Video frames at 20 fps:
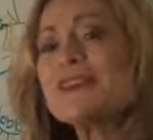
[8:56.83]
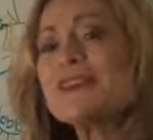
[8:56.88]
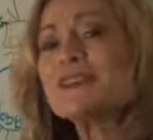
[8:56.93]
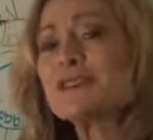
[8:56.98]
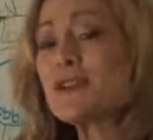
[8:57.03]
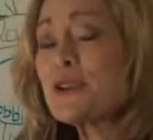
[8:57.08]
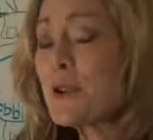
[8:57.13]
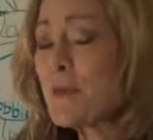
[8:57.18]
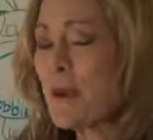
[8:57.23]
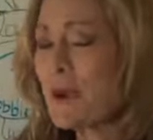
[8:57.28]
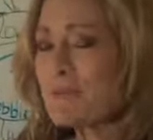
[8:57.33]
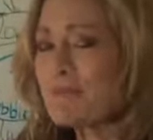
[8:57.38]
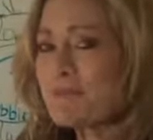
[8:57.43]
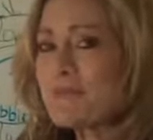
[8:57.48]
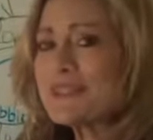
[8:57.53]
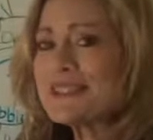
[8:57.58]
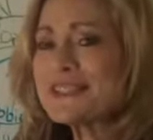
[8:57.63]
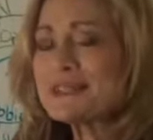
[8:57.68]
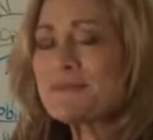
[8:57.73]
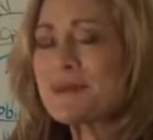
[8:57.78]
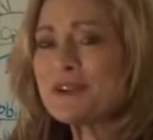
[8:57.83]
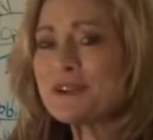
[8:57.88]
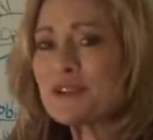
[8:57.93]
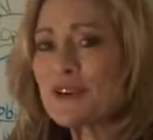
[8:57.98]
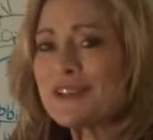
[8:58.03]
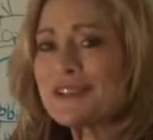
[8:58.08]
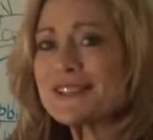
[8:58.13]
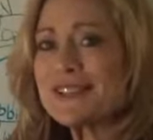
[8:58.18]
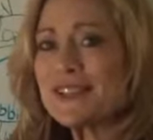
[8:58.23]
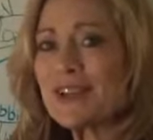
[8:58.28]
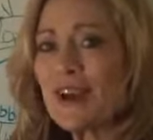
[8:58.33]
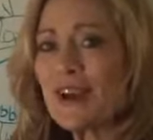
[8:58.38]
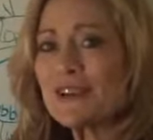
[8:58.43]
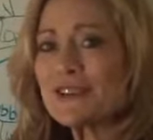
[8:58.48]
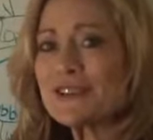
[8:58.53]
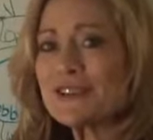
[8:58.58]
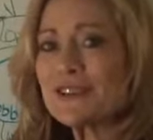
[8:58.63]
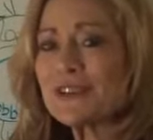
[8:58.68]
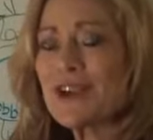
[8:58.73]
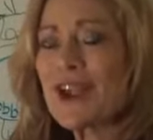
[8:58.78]
So anyway, this has been Tracy
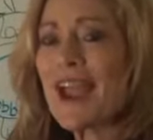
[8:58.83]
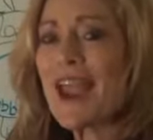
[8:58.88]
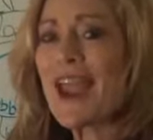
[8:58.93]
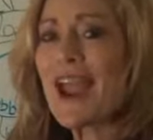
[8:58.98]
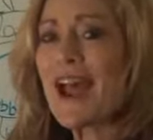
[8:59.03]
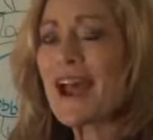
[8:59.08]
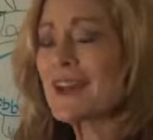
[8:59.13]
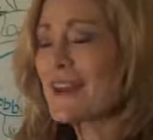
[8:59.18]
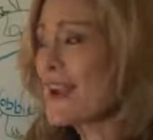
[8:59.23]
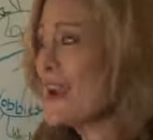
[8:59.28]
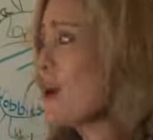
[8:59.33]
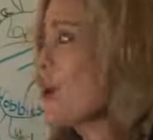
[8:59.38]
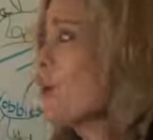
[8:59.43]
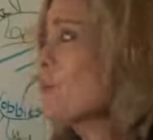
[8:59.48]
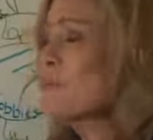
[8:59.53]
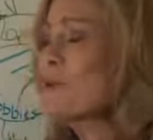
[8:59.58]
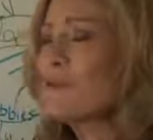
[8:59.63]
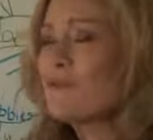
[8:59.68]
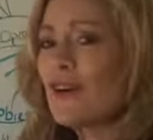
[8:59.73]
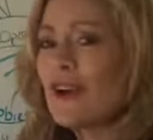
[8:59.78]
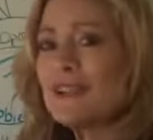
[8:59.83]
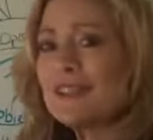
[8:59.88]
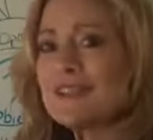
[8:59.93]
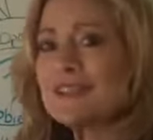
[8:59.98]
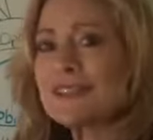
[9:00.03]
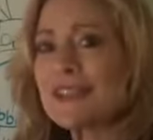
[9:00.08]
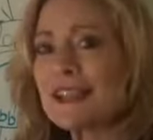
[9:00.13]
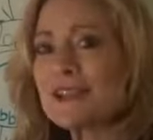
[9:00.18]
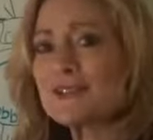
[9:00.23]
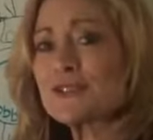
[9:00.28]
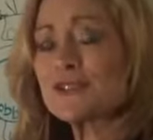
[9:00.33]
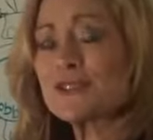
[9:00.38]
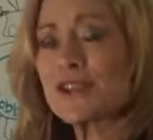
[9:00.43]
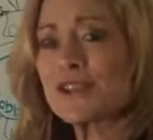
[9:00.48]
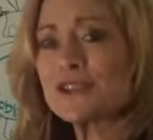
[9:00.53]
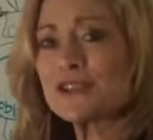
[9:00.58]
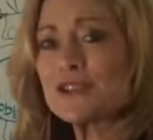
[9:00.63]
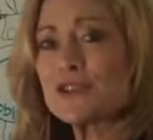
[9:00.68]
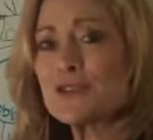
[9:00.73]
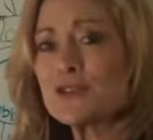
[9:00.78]
Gardner, and I hope you find this
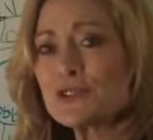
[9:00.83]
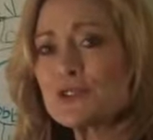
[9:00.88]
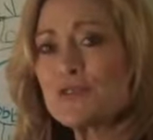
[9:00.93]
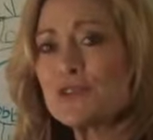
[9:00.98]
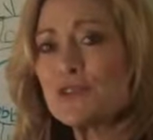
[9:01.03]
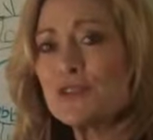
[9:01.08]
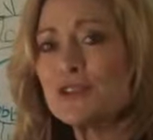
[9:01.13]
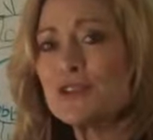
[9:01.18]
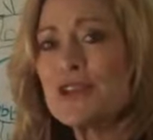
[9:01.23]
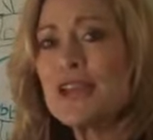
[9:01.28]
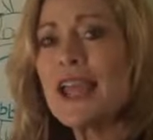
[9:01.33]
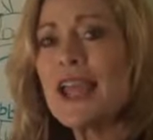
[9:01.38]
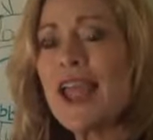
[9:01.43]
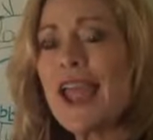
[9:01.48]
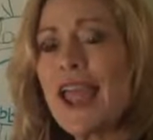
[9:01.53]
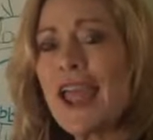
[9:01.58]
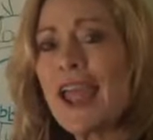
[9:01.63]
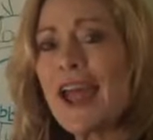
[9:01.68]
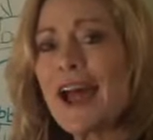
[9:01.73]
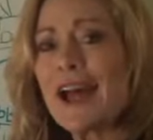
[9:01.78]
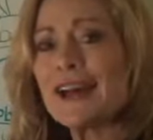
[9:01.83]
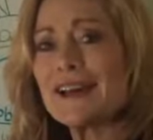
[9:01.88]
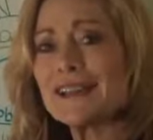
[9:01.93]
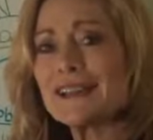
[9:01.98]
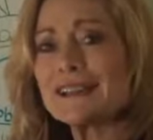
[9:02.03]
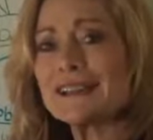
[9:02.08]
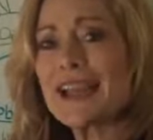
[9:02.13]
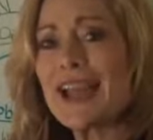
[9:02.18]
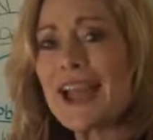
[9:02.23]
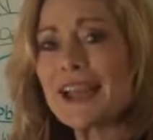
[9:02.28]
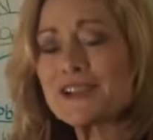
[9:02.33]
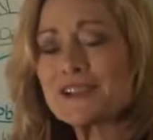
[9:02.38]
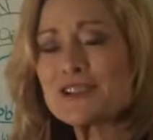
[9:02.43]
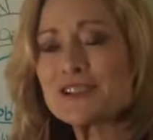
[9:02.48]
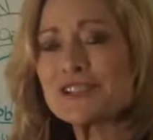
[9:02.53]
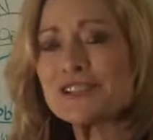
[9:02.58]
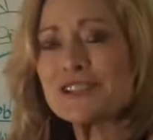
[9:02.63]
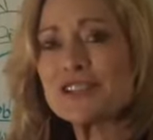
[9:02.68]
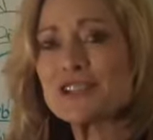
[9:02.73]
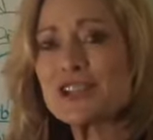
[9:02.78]
exercise useful and
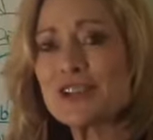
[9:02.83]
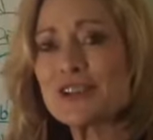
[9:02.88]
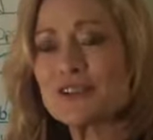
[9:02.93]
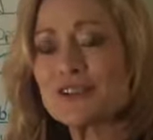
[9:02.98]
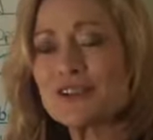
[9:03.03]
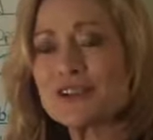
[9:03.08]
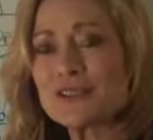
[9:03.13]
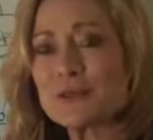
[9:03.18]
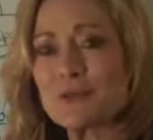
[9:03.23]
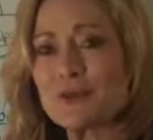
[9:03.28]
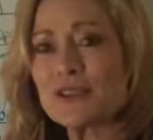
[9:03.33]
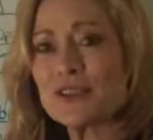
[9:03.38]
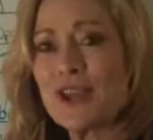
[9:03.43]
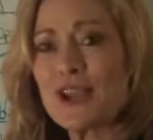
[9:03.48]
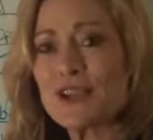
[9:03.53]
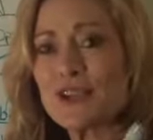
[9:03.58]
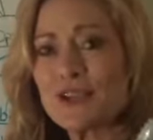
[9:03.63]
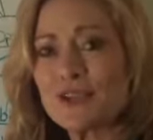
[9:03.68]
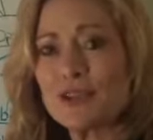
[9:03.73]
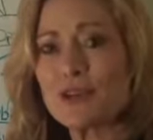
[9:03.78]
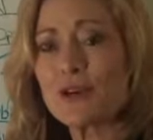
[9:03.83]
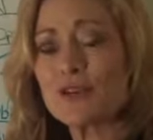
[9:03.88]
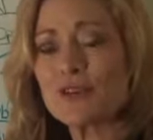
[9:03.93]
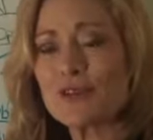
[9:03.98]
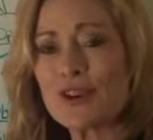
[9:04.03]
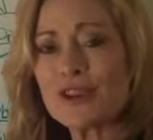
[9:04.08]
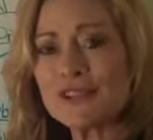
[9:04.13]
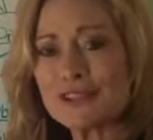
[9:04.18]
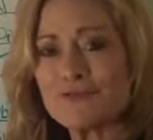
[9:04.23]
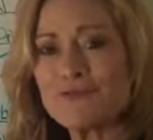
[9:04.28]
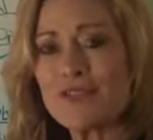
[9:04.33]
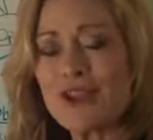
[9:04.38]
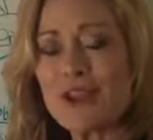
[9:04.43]
actually share this with your friends